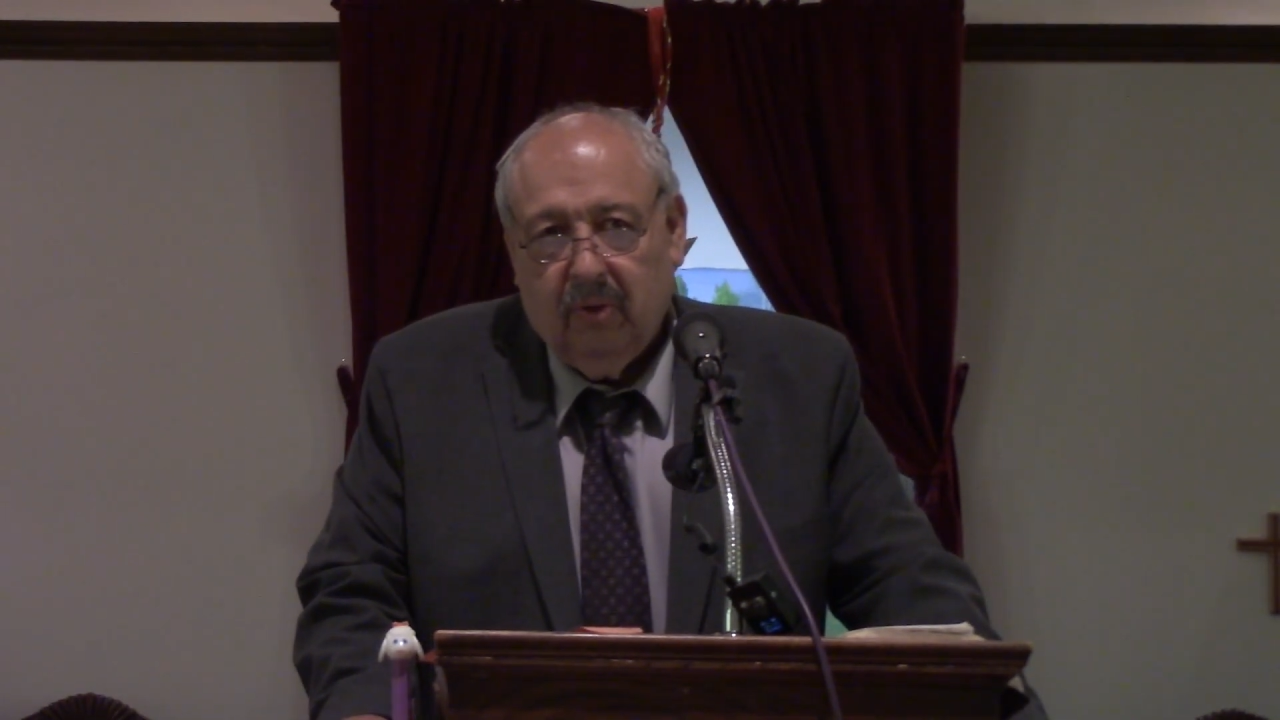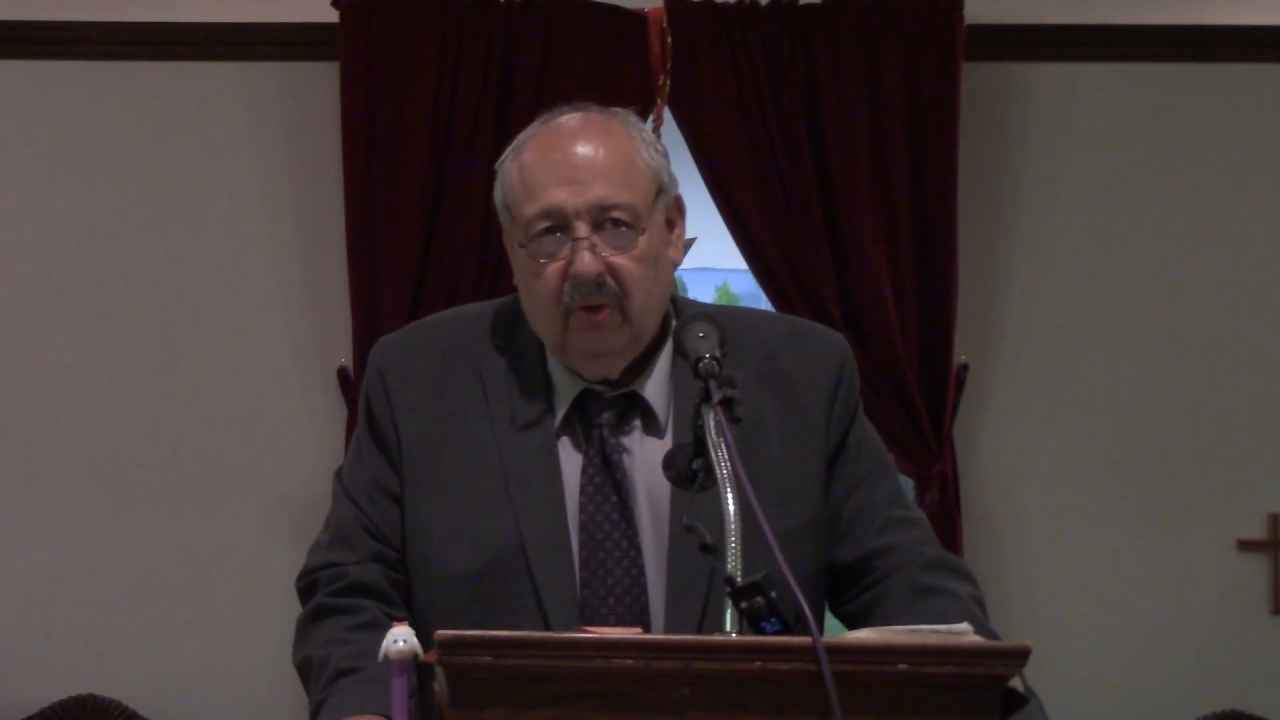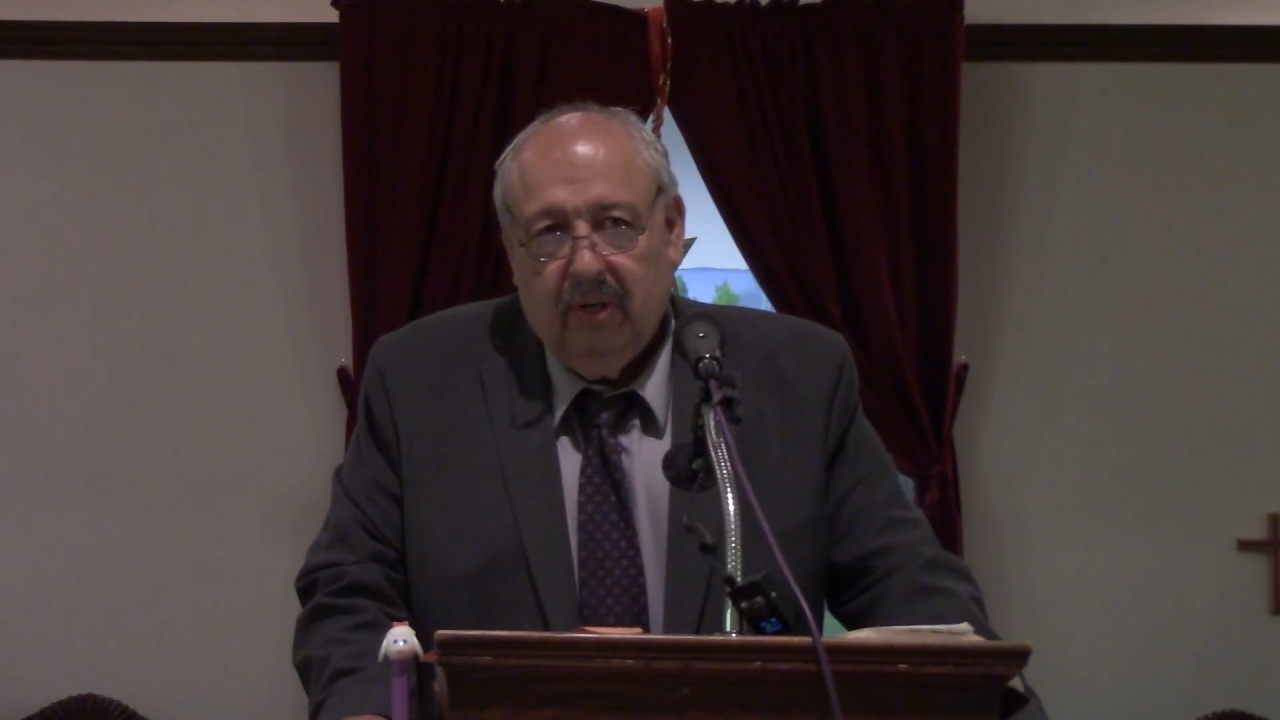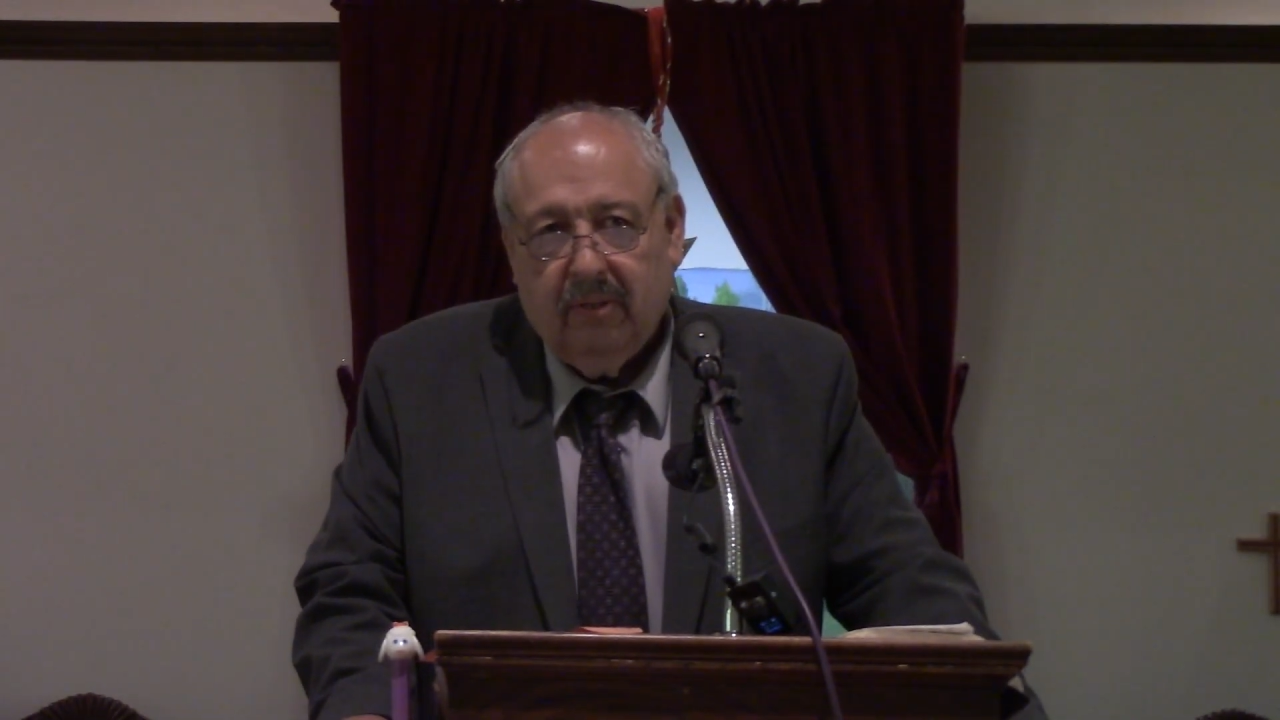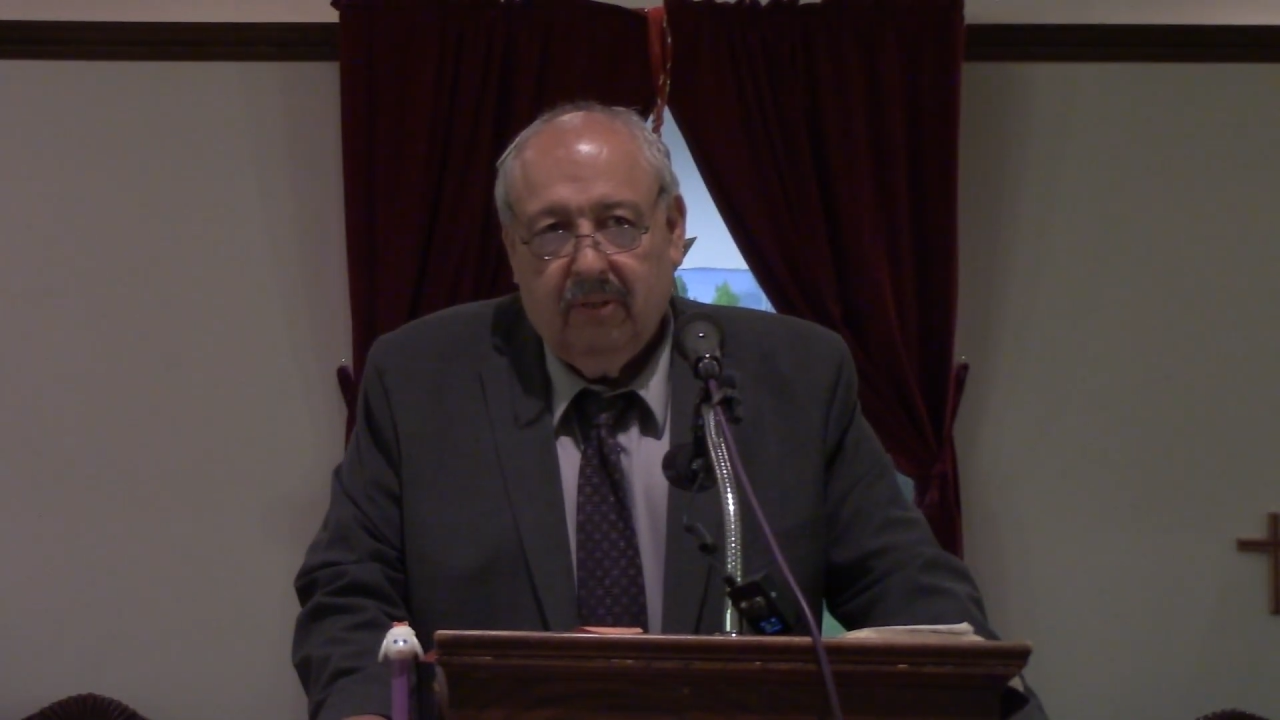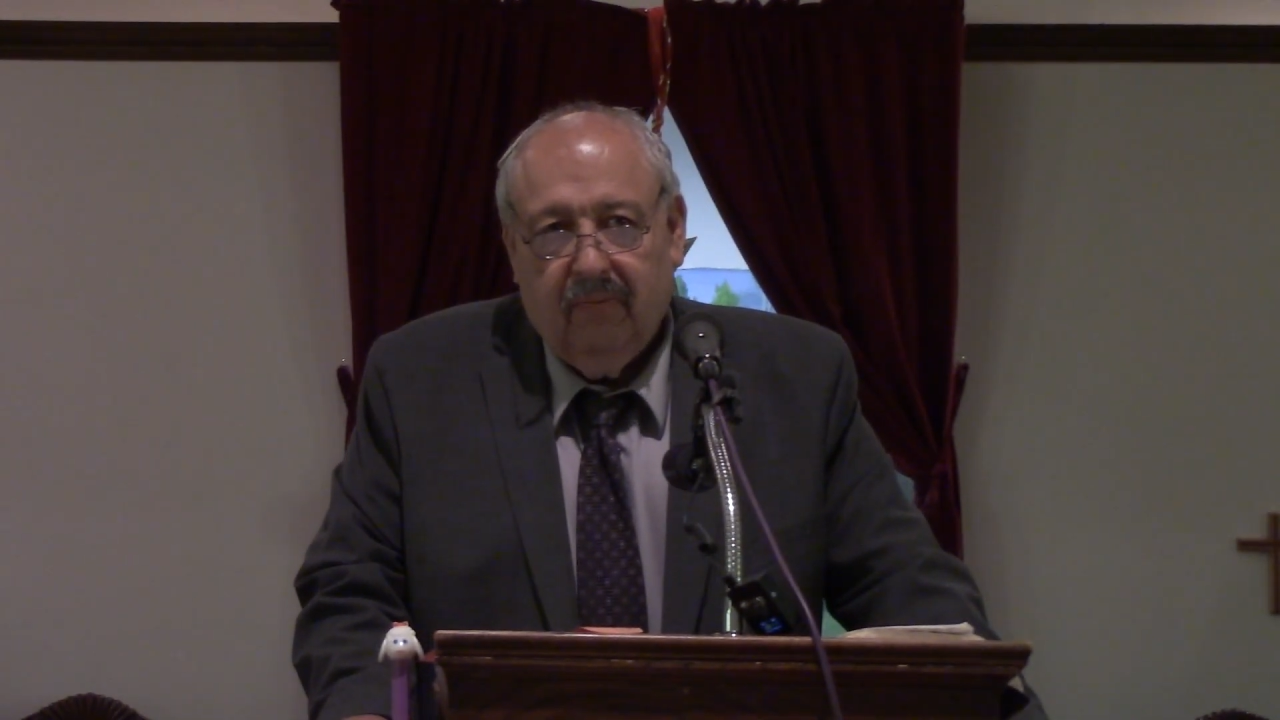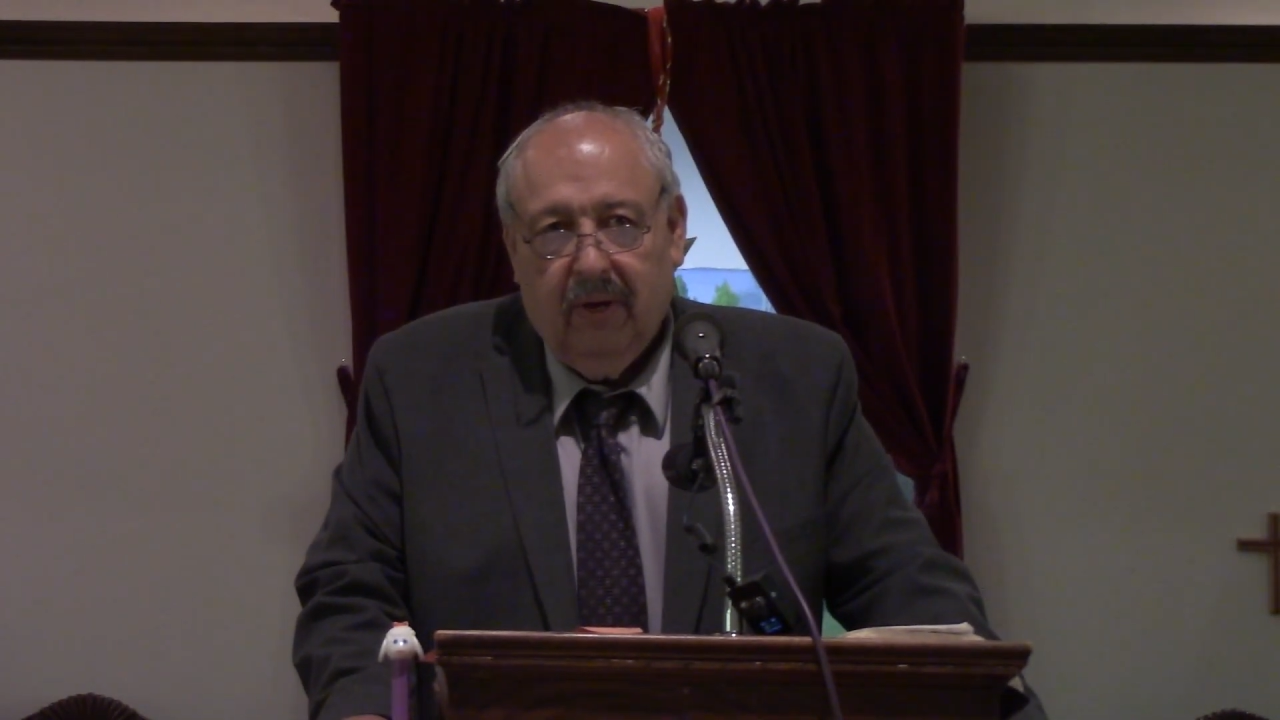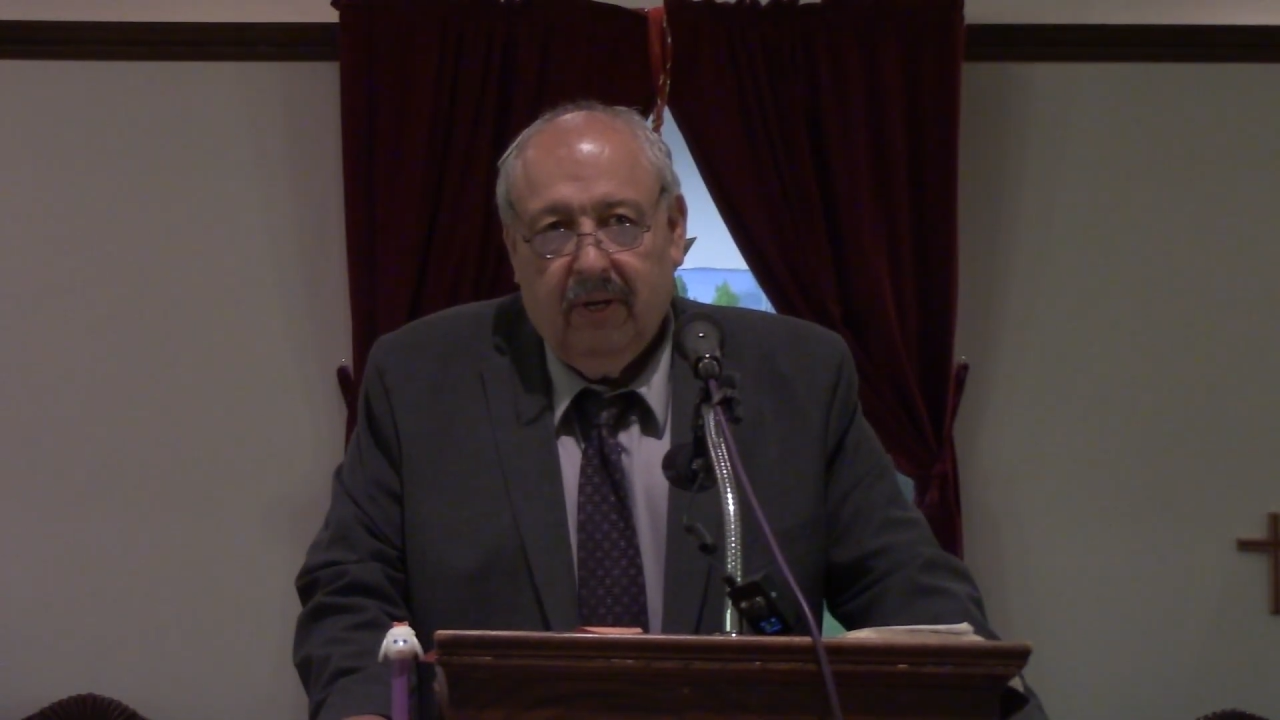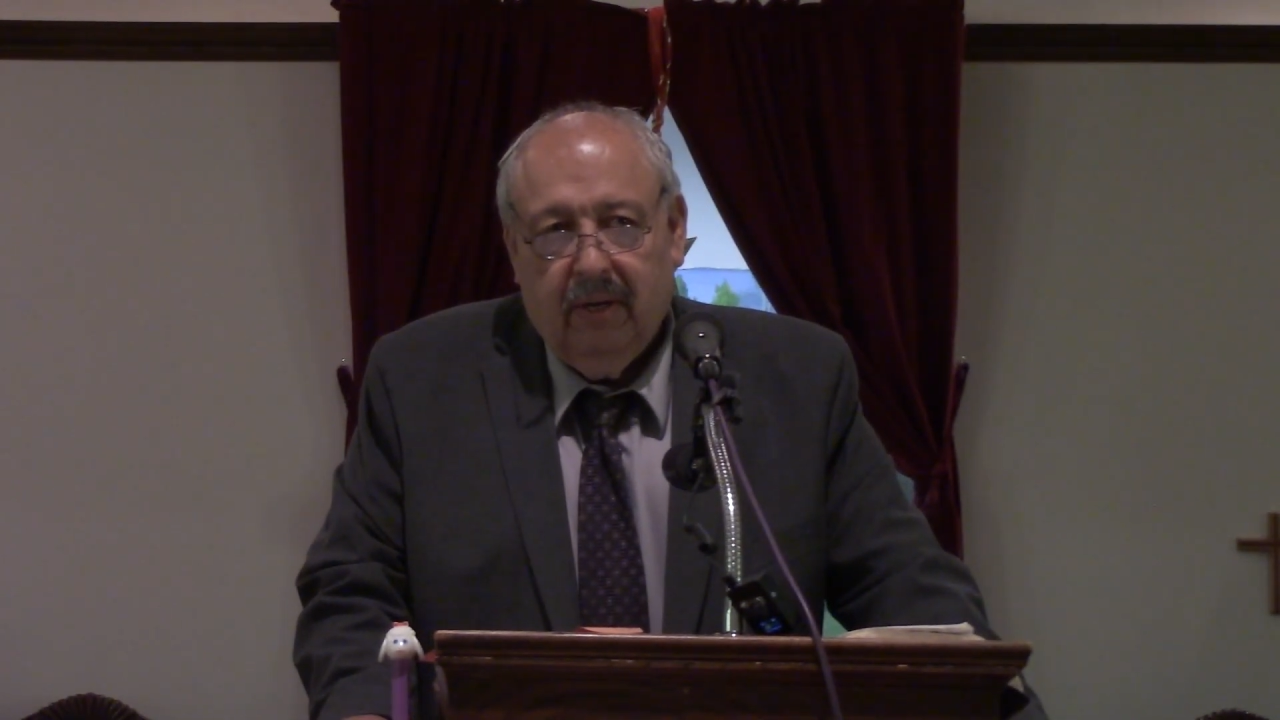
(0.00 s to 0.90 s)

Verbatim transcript: grace to find